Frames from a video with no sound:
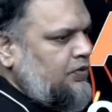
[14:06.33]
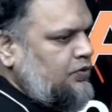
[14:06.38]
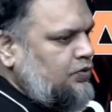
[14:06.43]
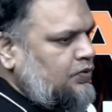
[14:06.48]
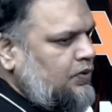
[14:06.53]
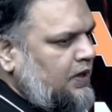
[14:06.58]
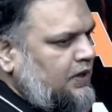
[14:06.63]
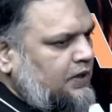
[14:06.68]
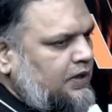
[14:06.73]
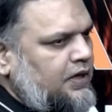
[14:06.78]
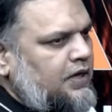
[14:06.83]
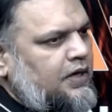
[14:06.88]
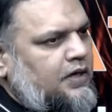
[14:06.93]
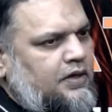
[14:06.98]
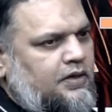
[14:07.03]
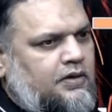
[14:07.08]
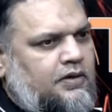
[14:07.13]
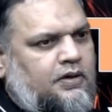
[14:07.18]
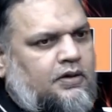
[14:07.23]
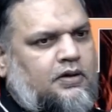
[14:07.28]
to write
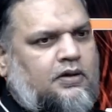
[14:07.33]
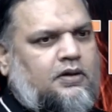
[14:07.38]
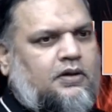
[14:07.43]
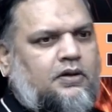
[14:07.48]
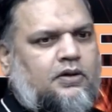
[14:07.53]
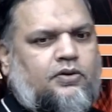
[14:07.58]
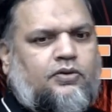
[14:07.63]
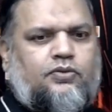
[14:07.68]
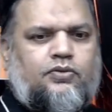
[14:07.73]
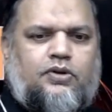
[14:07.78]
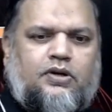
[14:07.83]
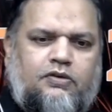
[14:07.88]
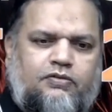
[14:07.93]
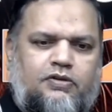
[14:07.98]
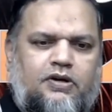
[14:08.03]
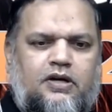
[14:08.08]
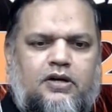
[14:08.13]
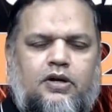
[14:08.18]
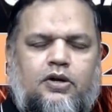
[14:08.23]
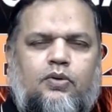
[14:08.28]
GATE, so
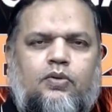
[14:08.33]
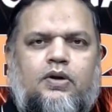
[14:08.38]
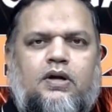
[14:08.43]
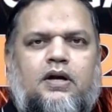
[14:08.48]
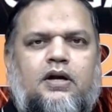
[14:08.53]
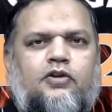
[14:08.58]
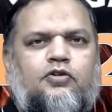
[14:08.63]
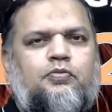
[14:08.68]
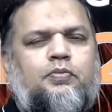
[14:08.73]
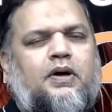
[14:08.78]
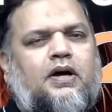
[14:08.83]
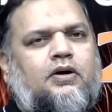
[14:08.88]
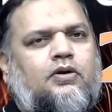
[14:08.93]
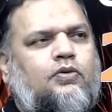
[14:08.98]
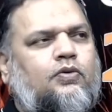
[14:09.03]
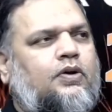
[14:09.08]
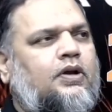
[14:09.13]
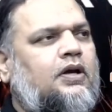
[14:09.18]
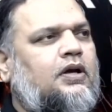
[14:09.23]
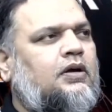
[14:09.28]
definitely you can aspire
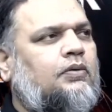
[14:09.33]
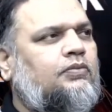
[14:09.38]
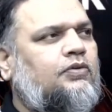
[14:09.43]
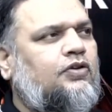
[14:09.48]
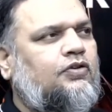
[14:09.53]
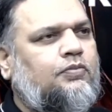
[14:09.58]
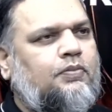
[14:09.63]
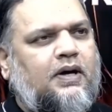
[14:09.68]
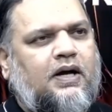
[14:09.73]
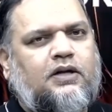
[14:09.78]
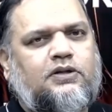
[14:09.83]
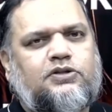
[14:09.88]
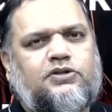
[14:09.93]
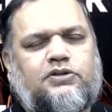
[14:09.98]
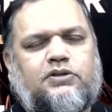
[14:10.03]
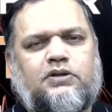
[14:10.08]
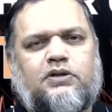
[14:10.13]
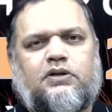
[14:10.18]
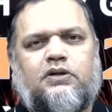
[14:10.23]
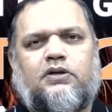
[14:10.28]
to take up this
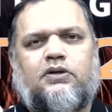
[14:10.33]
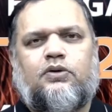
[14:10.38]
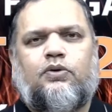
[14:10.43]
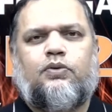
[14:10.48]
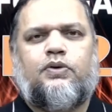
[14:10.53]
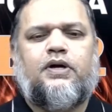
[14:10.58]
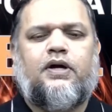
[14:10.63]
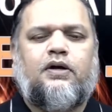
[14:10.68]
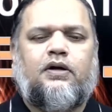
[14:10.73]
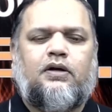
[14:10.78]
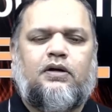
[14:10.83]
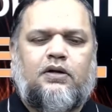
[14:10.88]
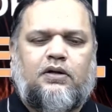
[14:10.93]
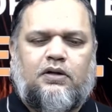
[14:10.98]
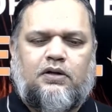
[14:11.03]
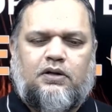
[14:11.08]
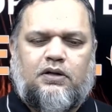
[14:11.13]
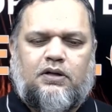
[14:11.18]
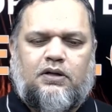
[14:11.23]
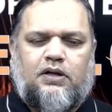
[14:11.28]
batch. Okay.
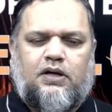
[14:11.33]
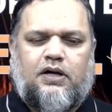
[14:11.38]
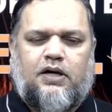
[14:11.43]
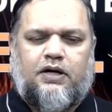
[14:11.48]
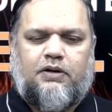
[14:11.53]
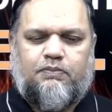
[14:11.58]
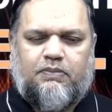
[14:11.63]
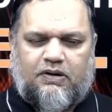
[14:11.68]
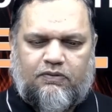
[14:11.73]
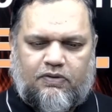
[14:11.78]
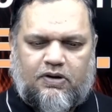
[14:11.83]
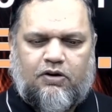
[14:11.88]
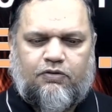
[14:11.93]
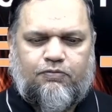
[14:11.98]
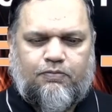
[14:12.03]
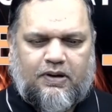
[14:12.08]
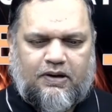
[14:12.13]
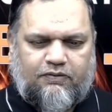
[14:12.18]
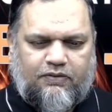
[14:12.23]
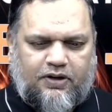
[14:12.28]
In one
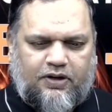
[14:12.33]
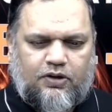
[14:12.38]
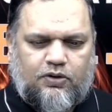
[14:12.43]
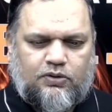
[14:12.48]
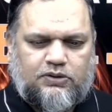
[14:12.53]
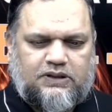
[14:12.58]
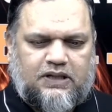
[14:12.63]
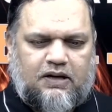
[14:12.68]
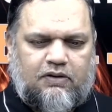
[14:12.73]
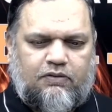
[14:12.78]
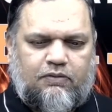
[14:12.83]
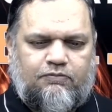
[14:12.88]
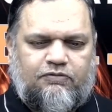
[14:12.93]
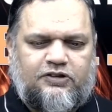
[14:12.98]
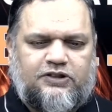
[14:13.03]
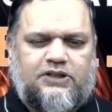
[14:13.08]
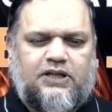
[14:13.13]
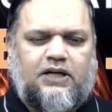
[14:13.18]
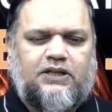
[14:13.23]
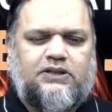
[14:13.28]
of my videos, I have
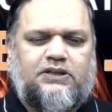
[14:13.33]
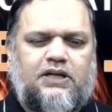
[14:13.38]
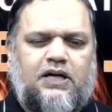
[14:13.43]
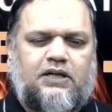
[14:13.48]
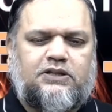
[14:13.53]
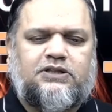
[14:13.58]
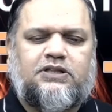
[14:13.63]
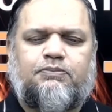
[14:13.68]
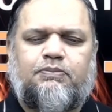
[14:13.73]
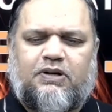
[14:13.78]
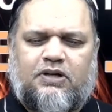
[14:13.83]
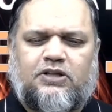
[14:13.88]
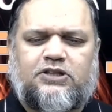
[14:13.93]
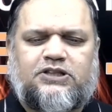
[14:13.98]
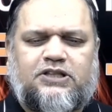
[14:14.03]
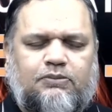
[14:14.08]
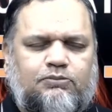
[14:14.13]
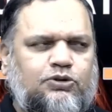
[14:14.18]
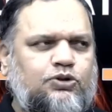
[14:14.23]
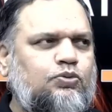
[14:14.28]
emphasized that, so because
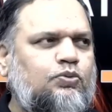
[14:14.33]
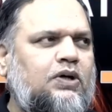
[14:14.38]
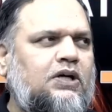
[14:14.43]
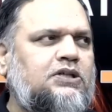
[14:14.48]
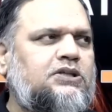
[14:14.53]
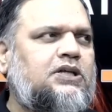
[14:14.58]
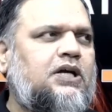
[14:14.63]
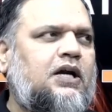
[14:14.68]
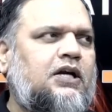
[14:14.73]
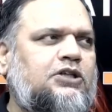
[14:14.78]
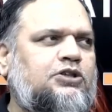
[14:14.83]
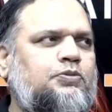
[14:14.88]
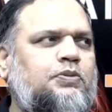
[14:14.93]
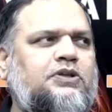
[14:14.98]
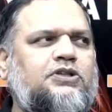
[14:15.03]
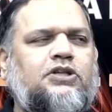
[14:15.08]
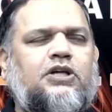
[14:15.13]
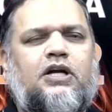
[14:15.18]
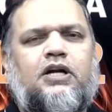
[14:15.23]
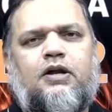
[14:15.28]
some students are
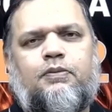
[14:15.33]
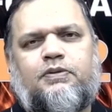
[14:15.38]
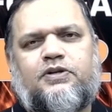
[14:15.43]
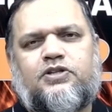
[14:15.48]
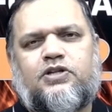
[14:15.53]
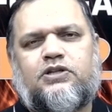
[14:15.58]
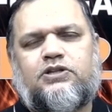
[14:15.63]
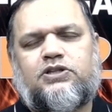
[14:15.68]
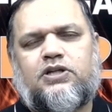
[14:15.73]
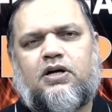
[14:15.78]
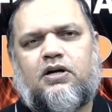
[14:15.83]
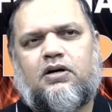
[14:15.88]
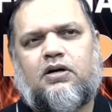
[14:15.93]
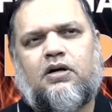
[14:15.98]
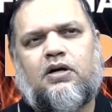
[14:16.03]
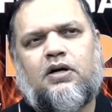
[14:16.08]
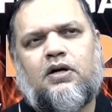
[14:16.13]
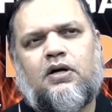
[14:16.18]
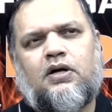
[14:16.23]
expressing inhibition, sir,